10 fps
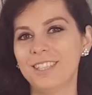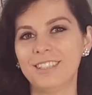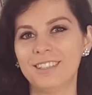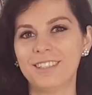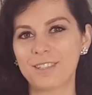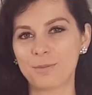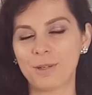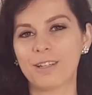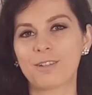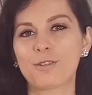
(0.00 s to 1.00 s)
That's my
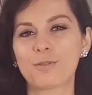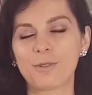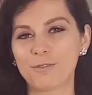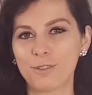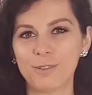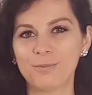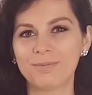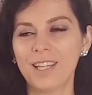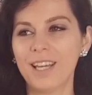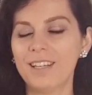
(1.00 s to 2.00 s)
encouragement for you.
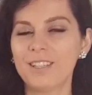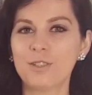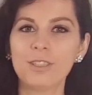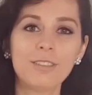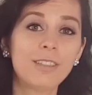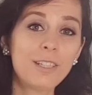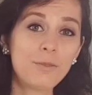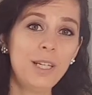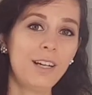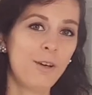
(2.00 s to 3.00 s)
So until next
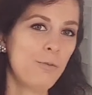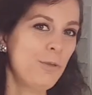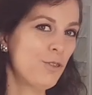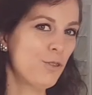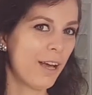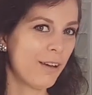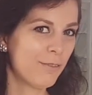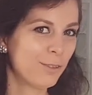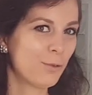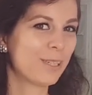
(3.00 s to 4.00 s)
week, I hope that you have
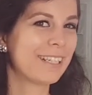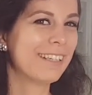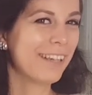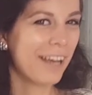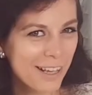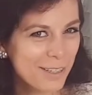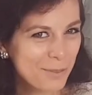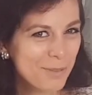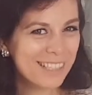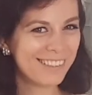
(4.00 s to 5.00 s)
an
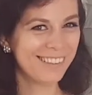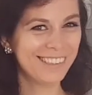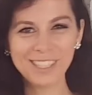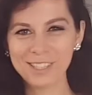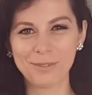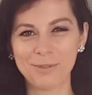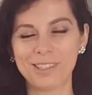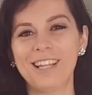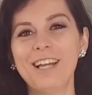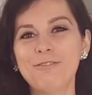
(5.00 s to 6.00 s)
orgasmic, intimate
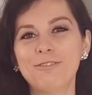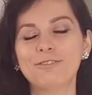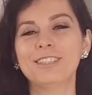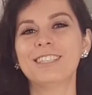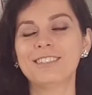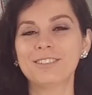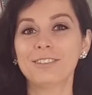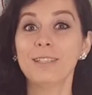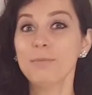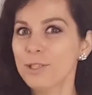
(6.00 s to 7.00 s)
life, and
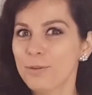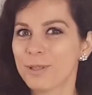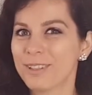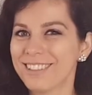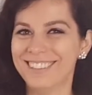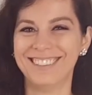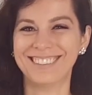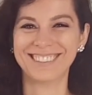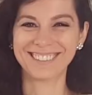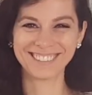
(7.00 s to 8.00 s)
let me know about it.
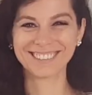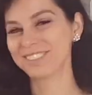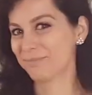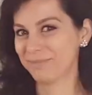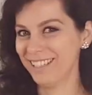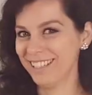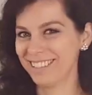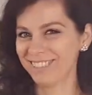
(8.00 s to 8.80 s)
Bye.